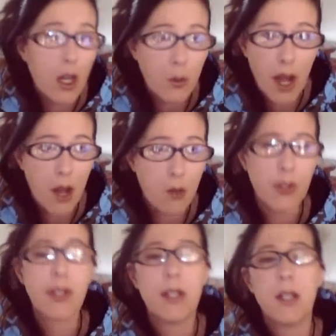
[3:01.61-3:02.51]
around with
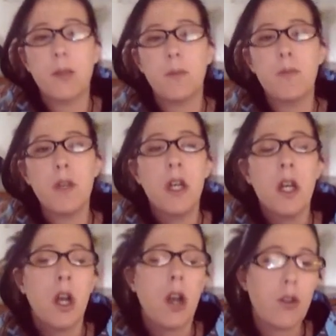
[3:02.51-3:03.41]
him
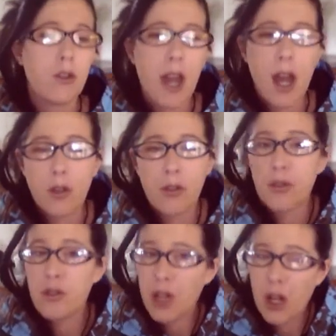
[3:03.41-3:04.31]
around your house or
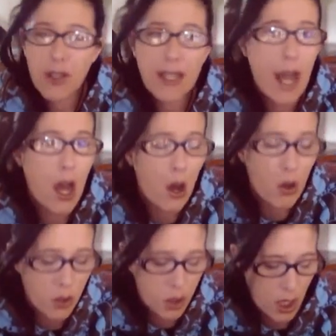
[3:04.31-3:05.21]
sit on the
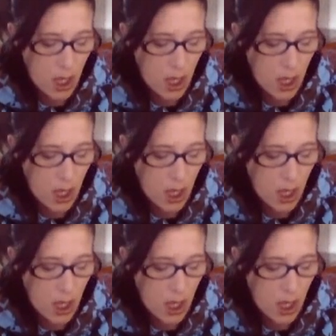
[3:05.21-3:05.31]
couch